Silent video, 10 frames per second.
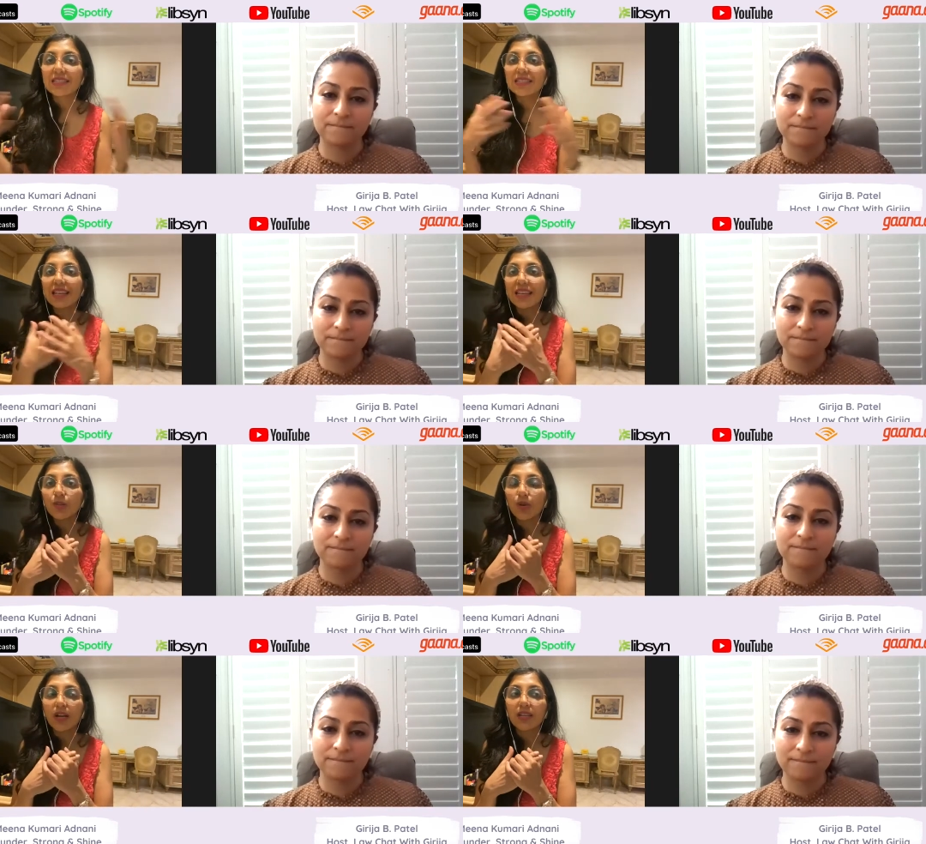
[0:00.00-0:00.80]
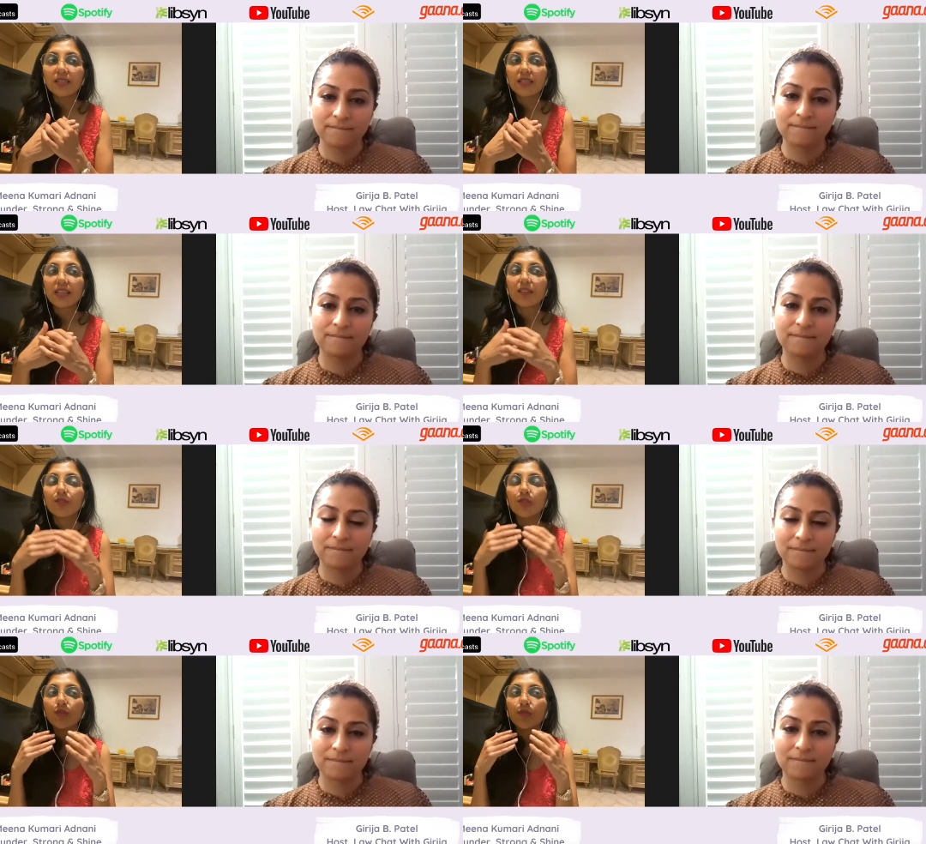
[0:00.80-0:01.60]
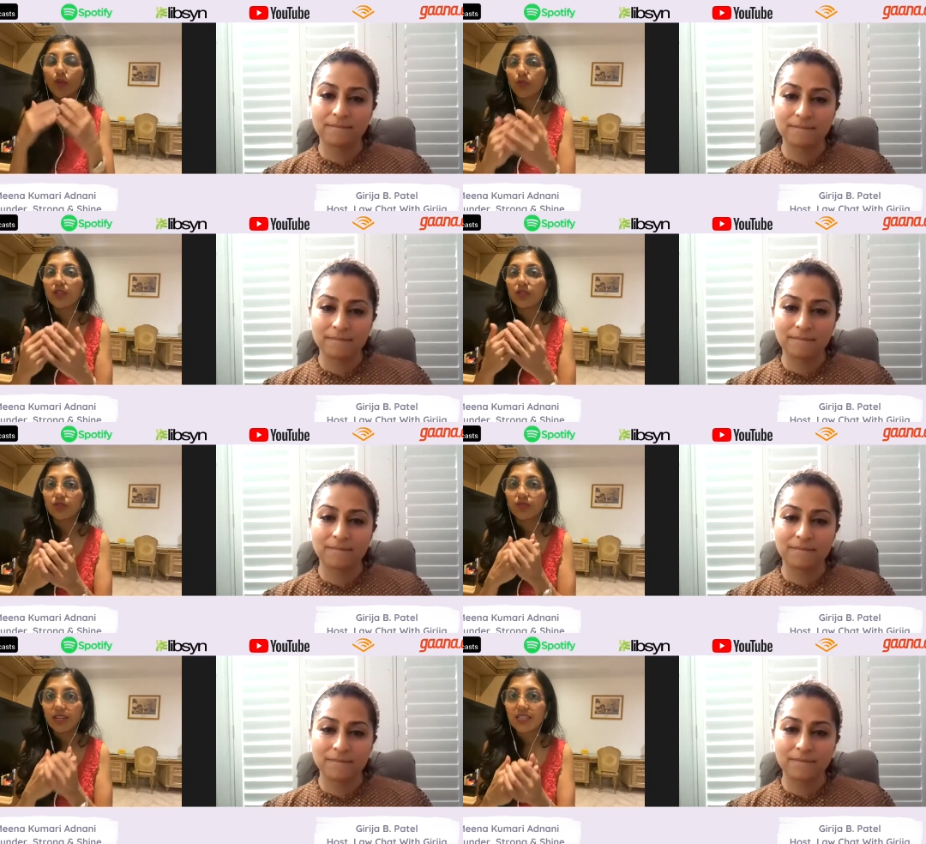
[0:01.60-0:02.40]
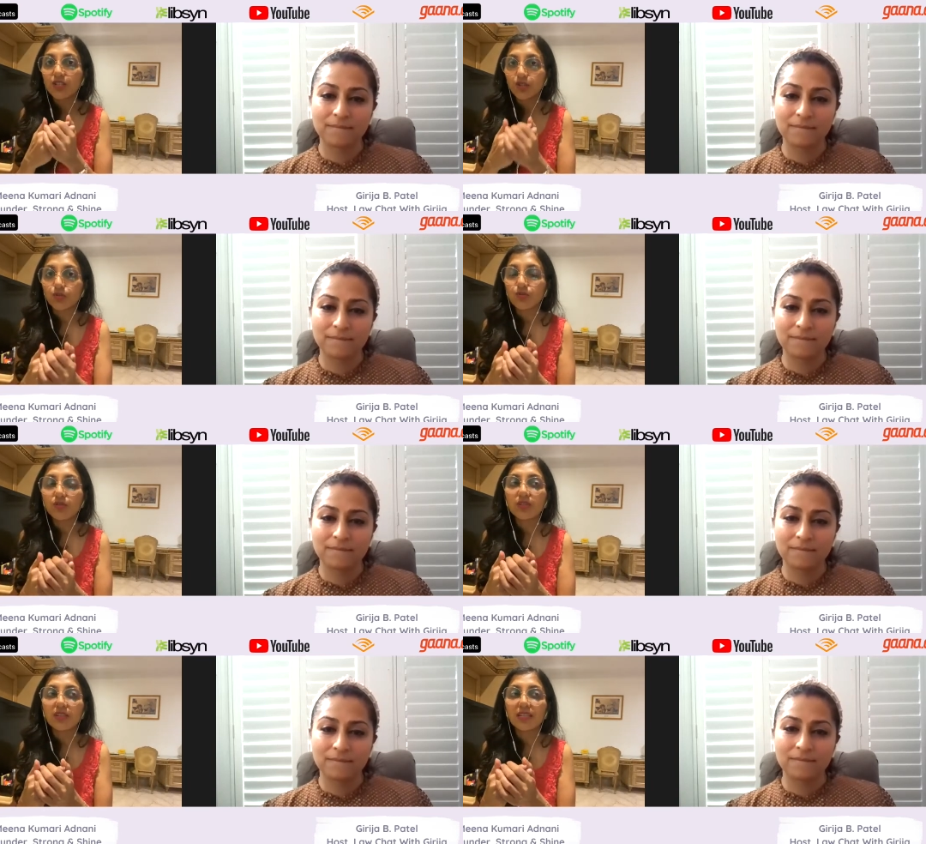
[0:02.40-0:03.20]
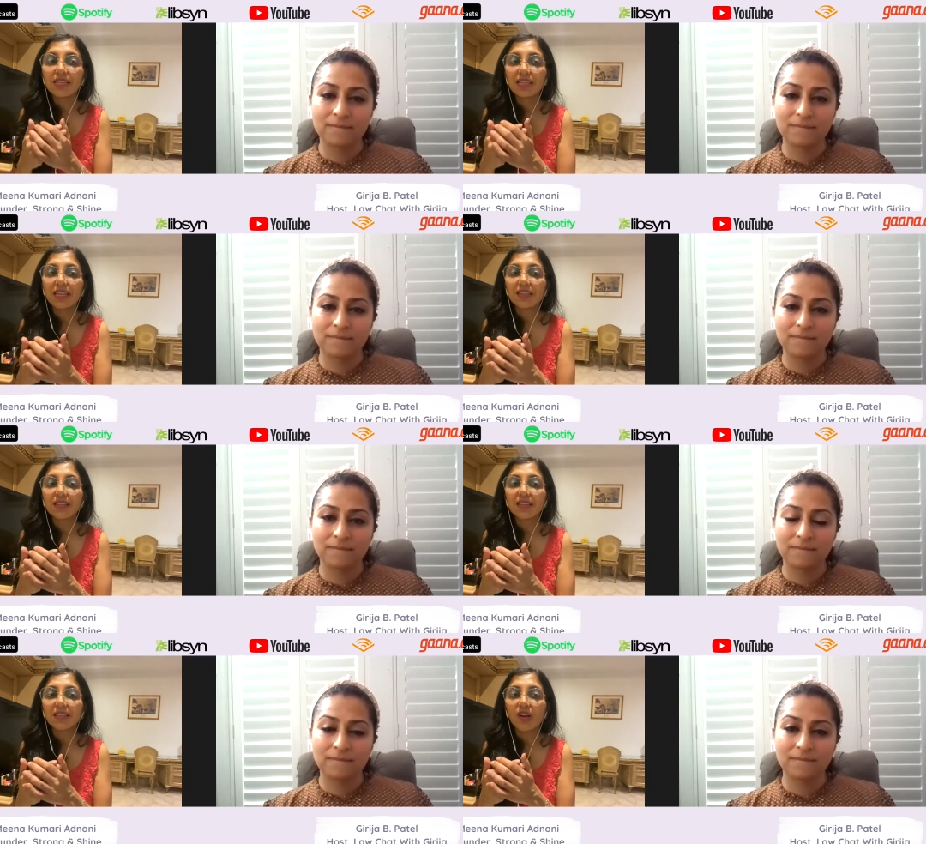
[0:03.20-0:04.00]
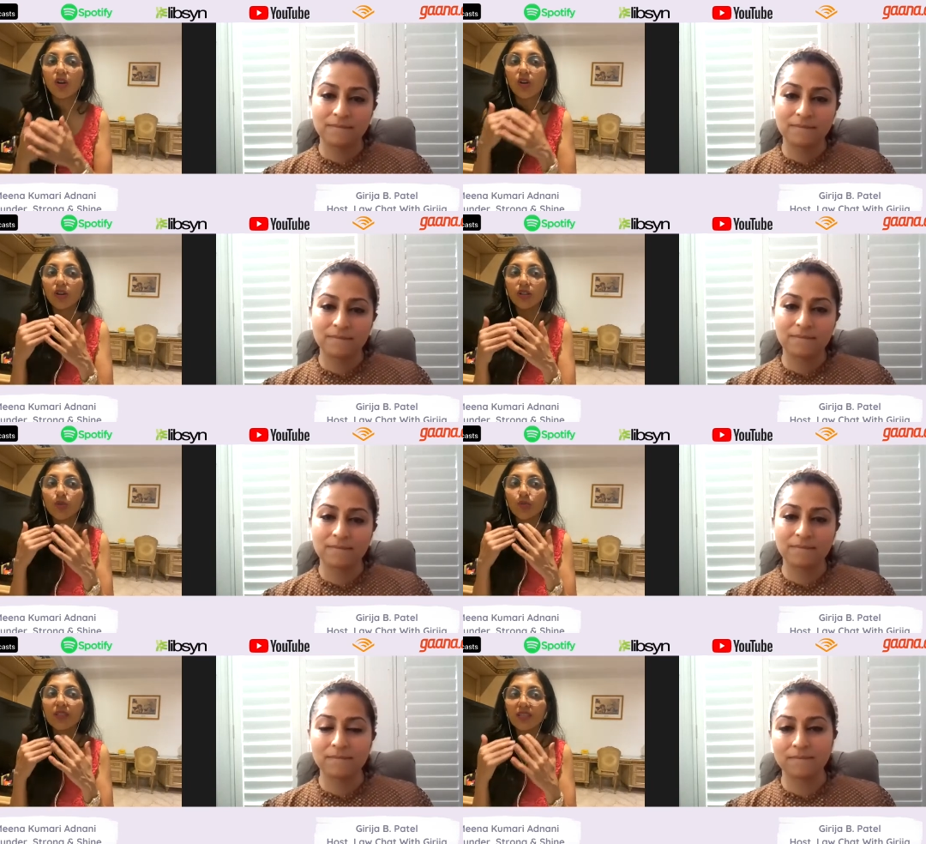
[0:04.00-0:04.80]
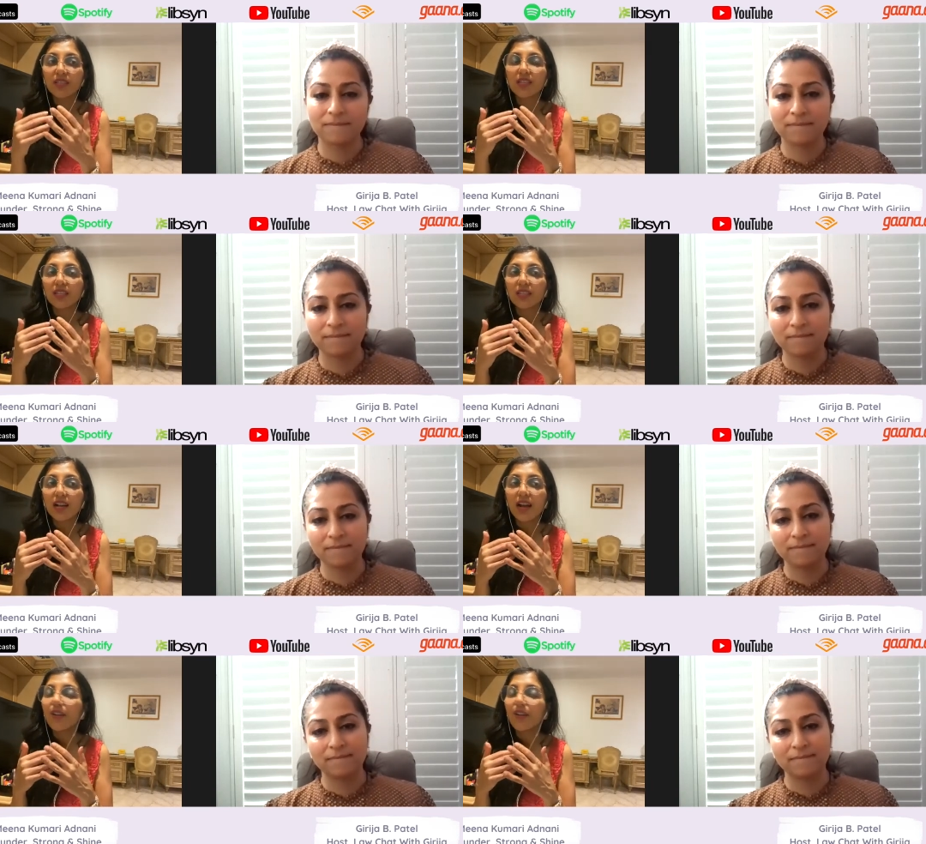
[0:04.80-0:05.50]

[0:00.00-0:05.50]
Speaker 1: Likewise, if you focus on gratitude, then all you will see are